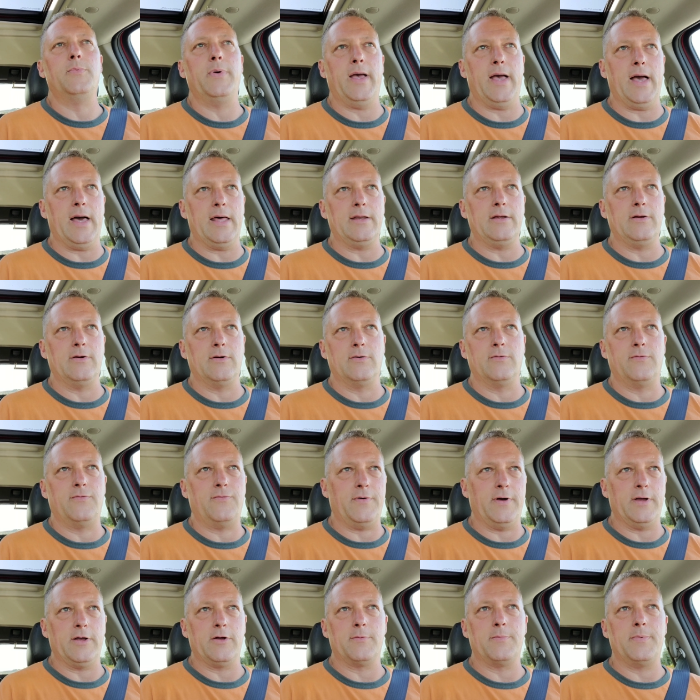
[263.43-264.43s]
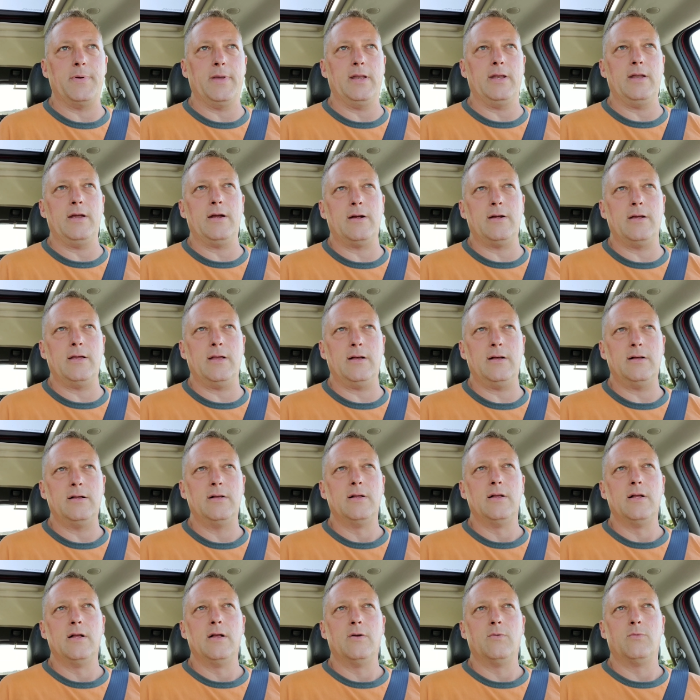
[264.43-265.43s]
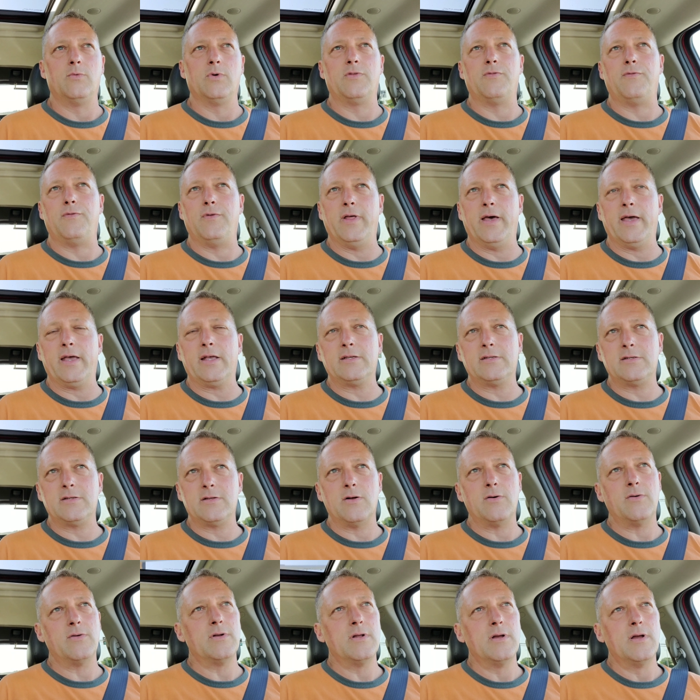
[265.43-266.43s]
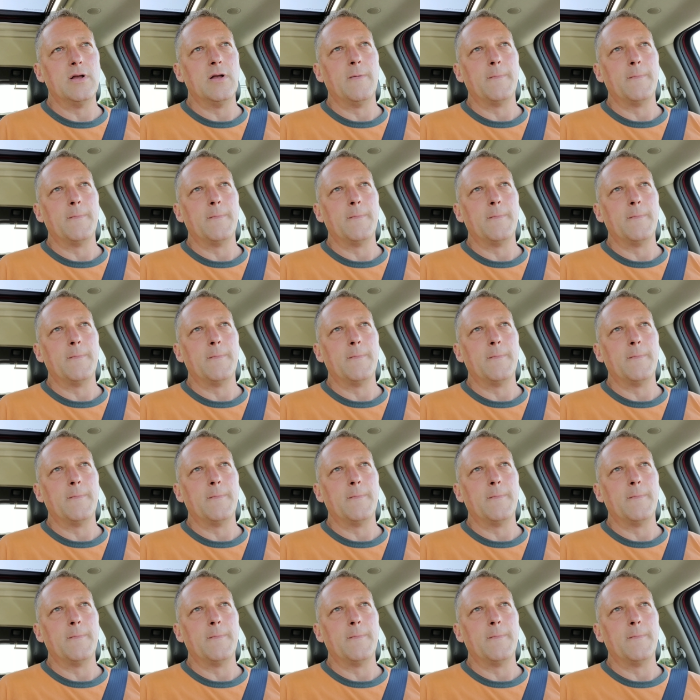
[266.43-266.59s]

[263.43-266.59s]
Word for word: patio fire pit area with flagstone.